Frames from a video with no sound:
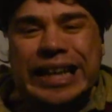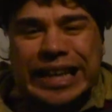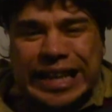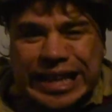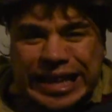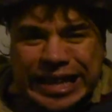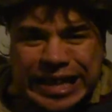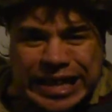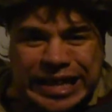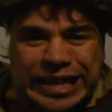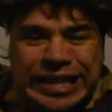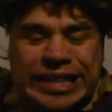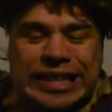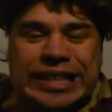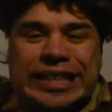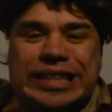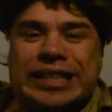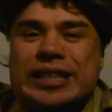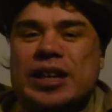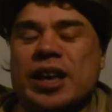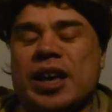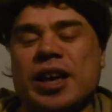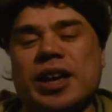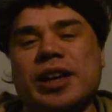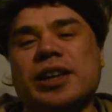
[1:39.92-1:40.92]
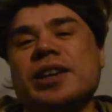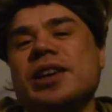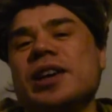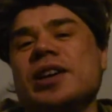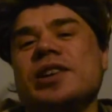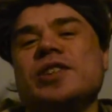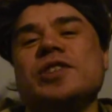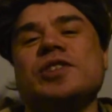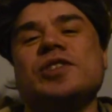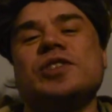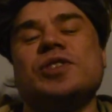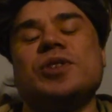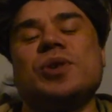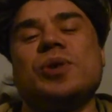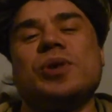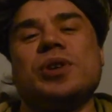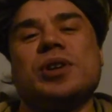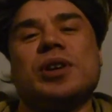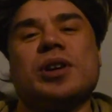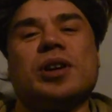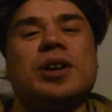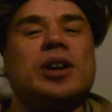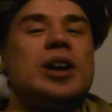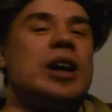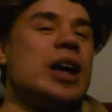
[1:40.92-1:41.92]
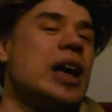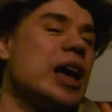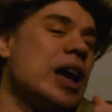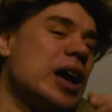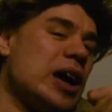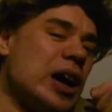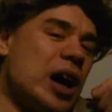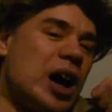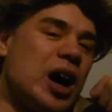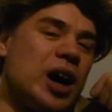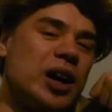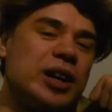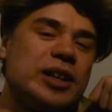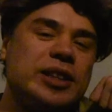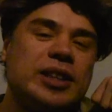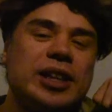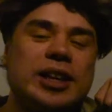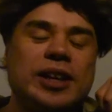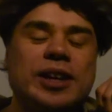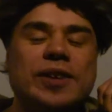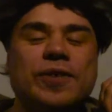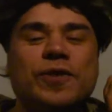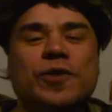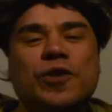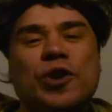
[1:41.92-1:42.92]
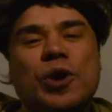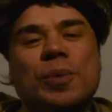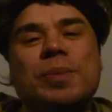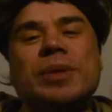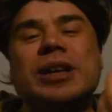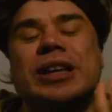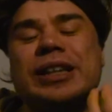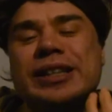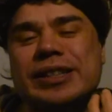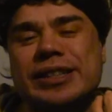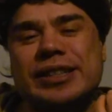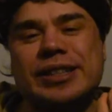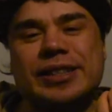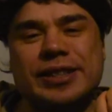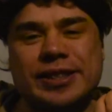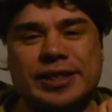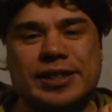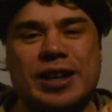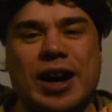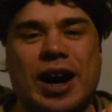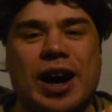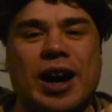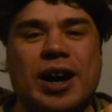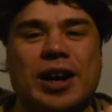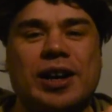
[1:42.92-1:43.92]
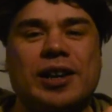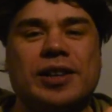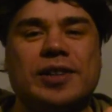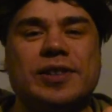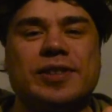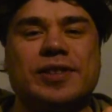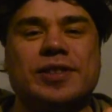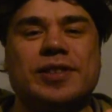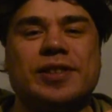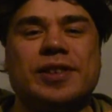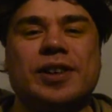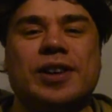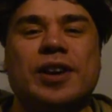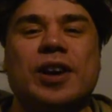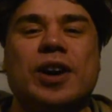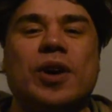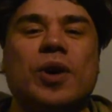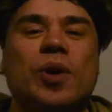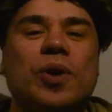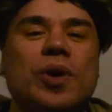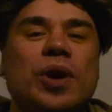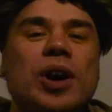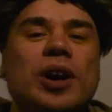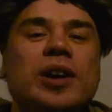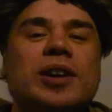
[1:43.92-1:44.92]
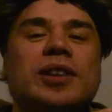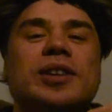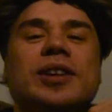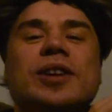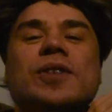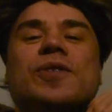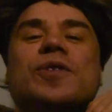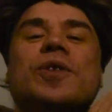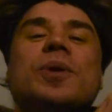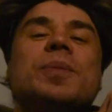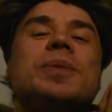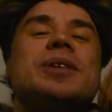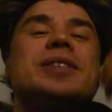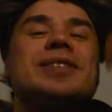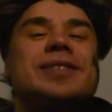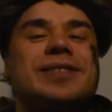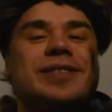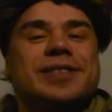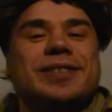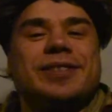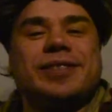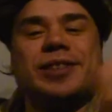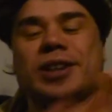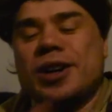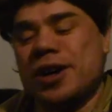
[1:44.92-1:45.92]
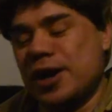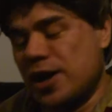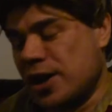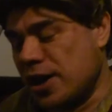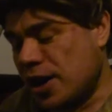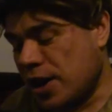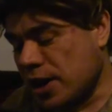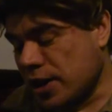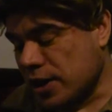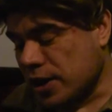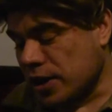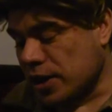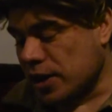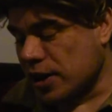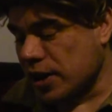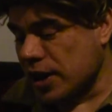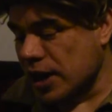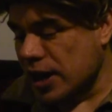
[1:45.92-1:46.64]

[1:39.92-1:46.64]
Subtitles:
is against you here. Are they from inside or are they from external here?